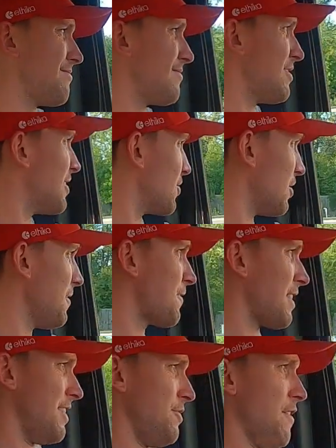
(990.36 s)
a
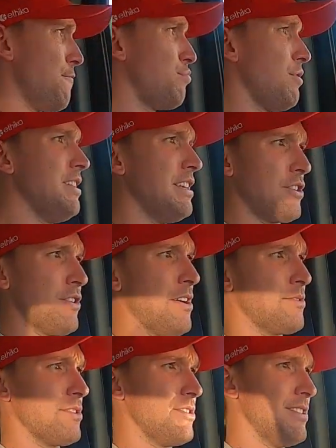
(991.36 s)
lift kit, you have plenty of
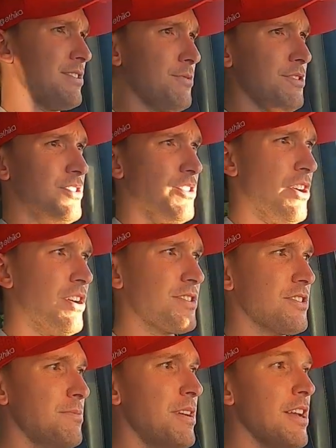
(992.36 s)
ground clearance, which is
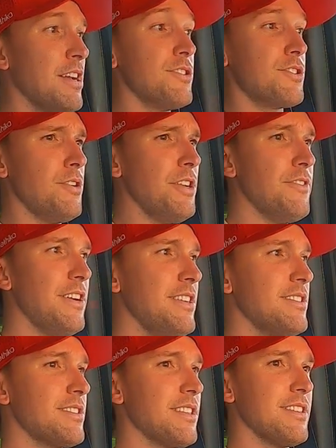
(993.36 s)
awesome. Turning
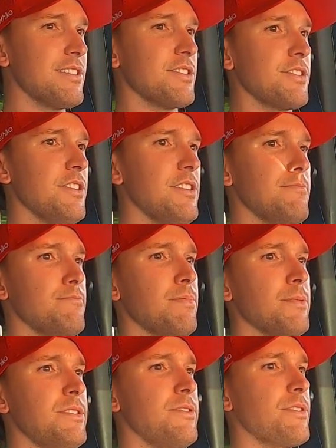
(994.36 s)
radius on this is good. I'm
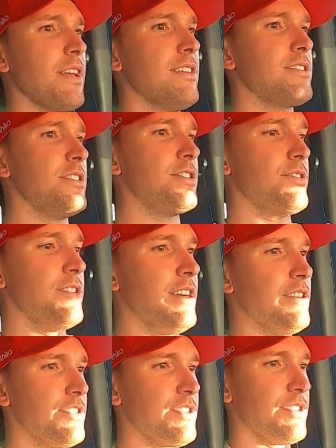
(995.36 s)
pulling into a gas station right
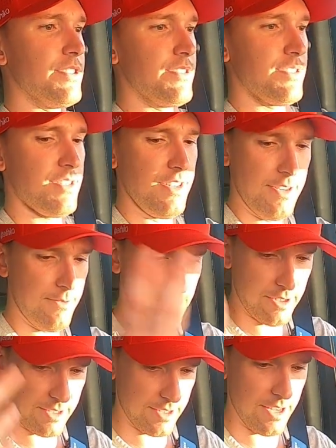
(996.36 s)
now just to see
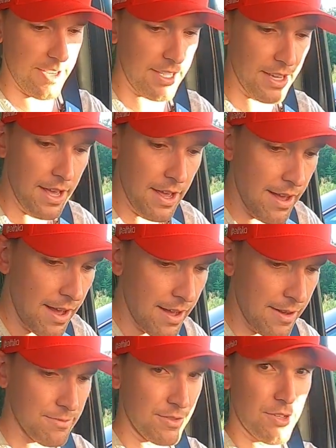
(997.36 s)
what it's like.
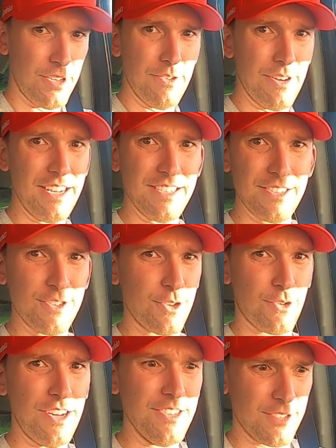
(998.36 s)
Turning radius is
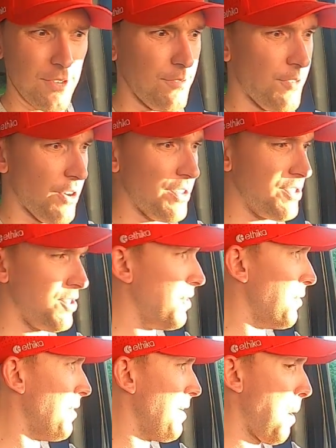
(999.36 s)
great so far,
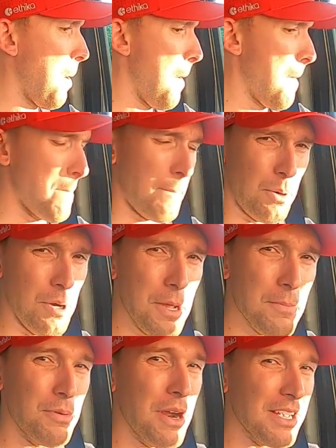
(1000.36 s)
so
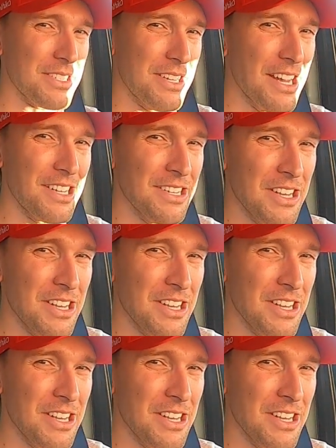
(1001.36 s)
pretty impressed, not gonna